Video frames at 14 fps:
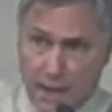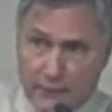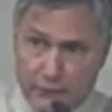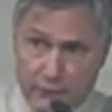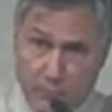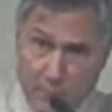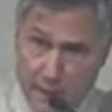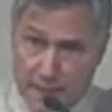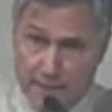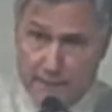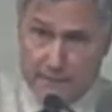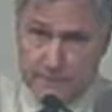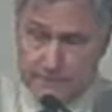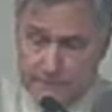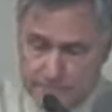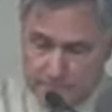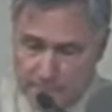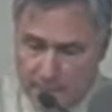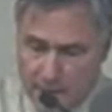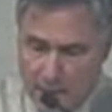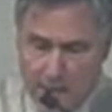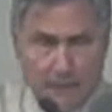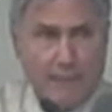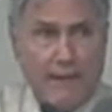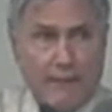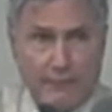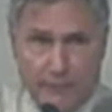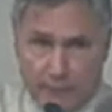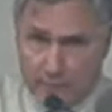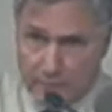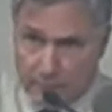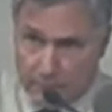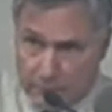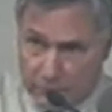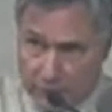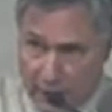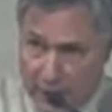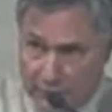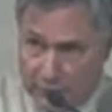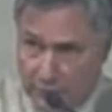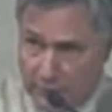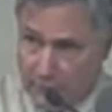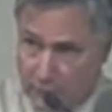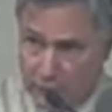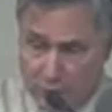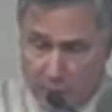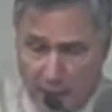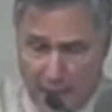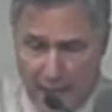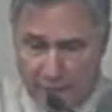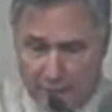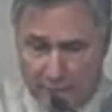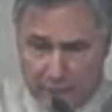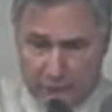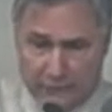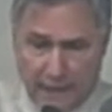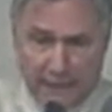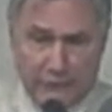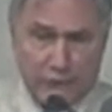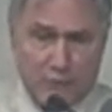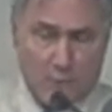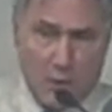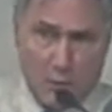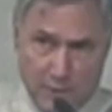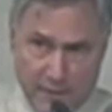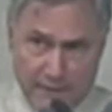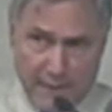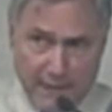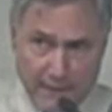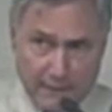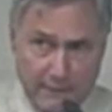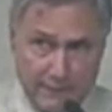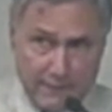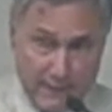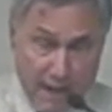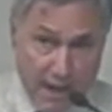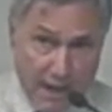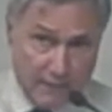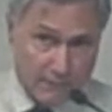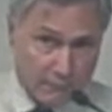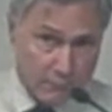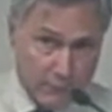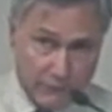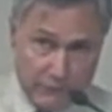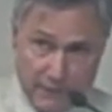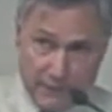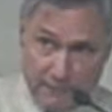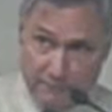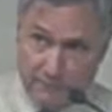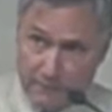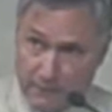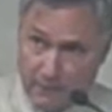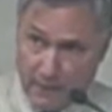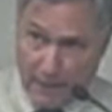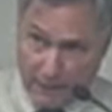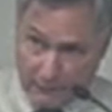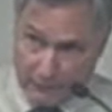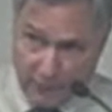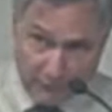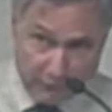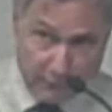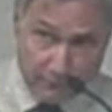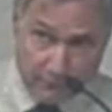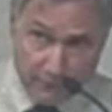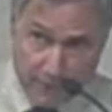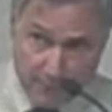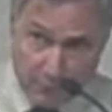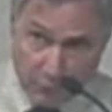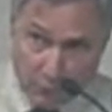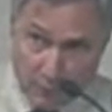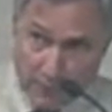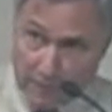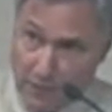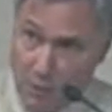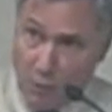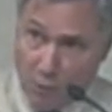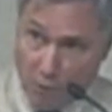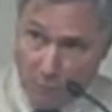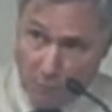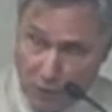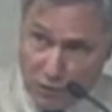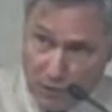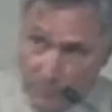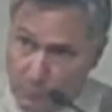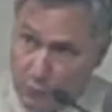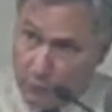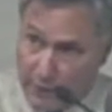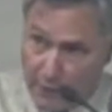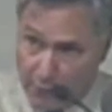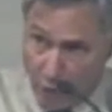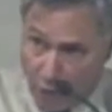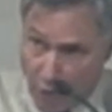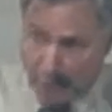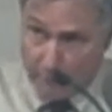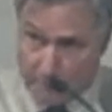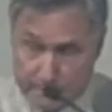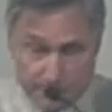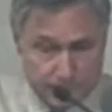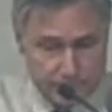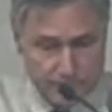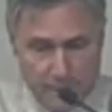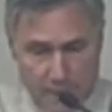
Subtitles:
I submit that the size of this crowd is testimony that it did not receive excessive input or much input at all.